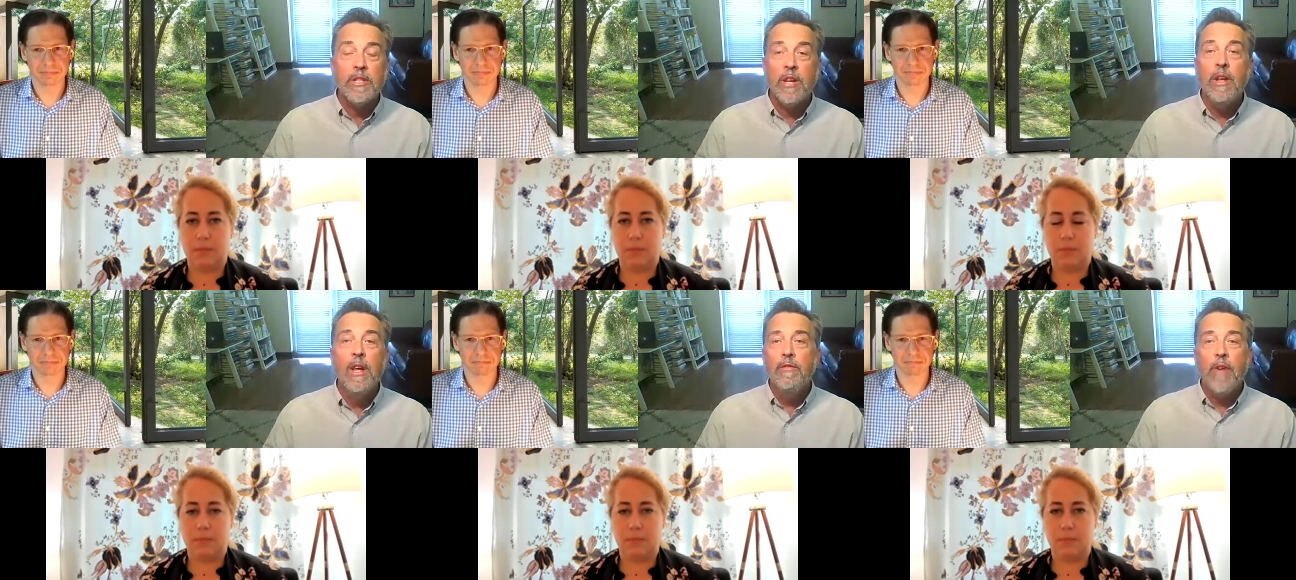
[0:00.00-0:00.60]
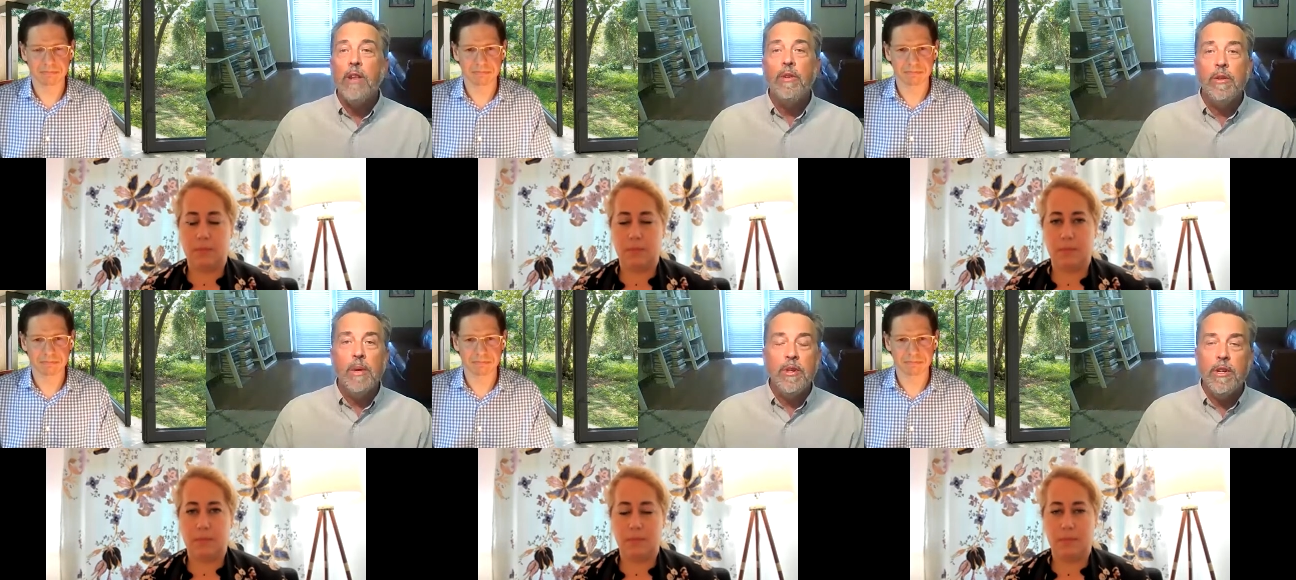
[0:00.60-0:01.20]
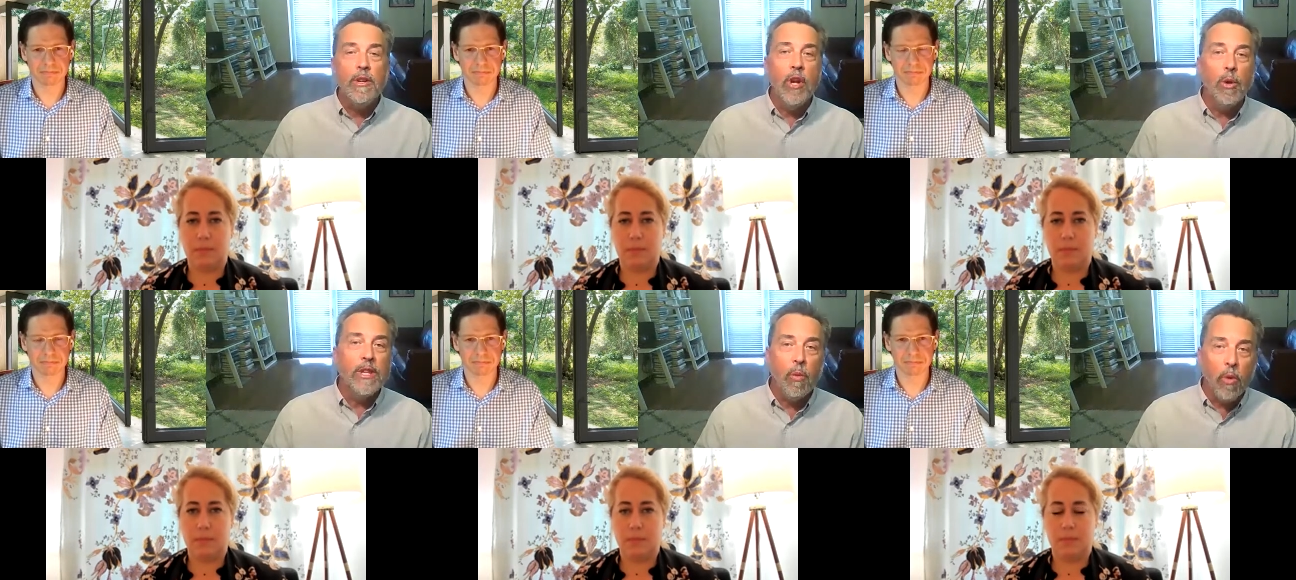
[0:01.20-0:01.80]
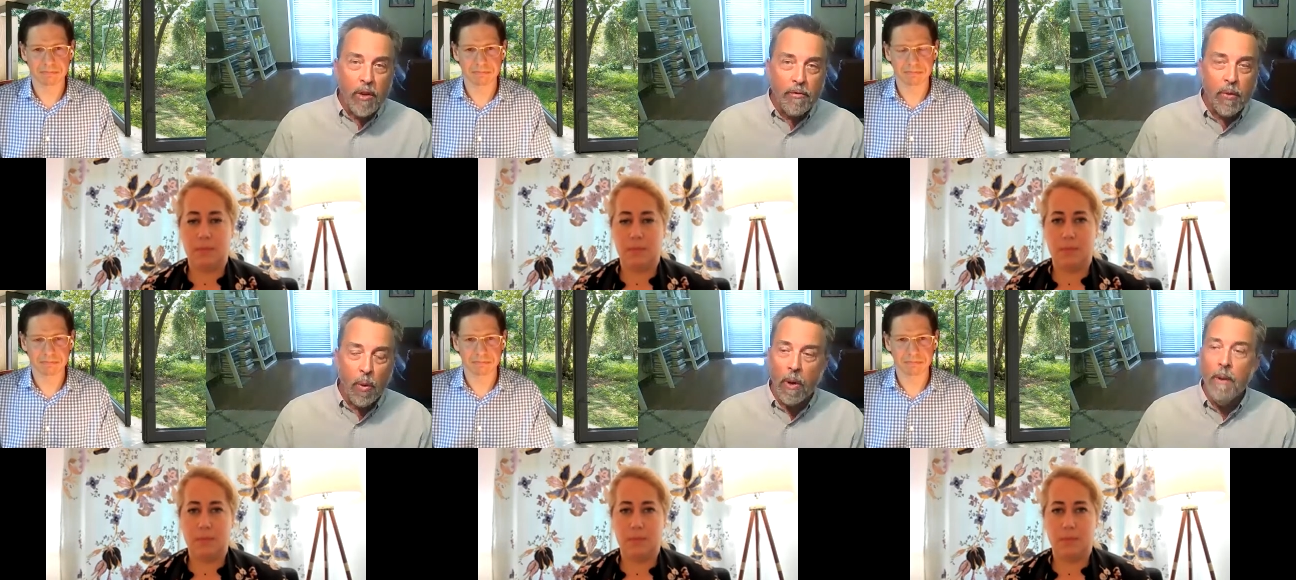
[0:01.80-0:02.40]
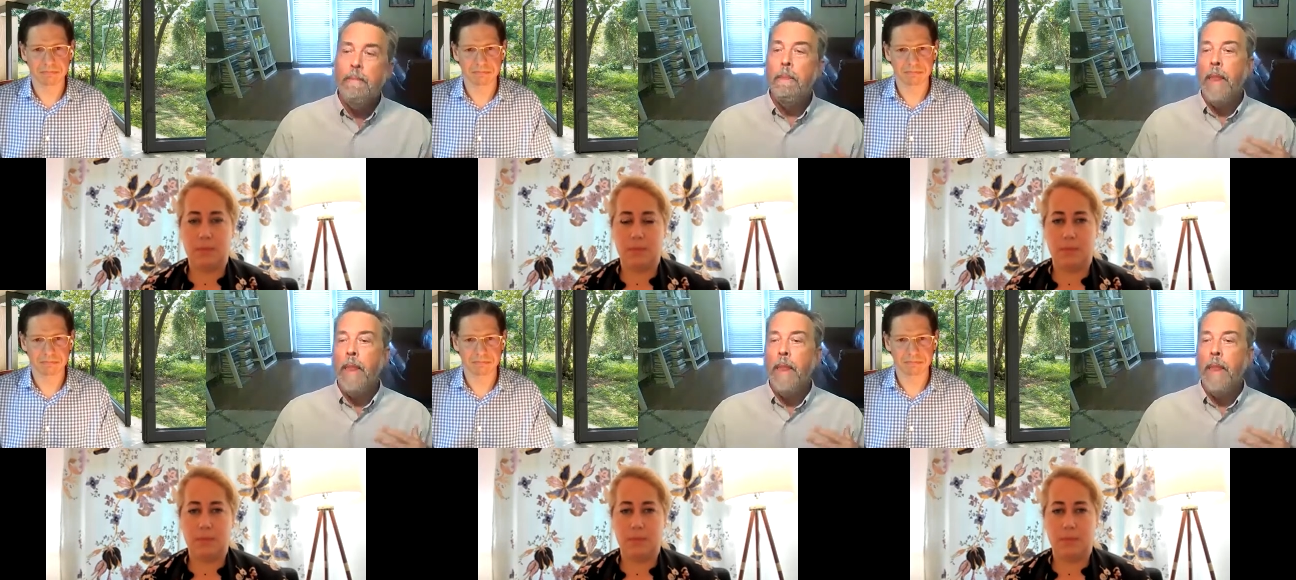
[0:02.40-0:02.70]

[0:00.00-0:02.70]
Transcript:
Speaker 1: because they frankly maybe didn't know what they were in for.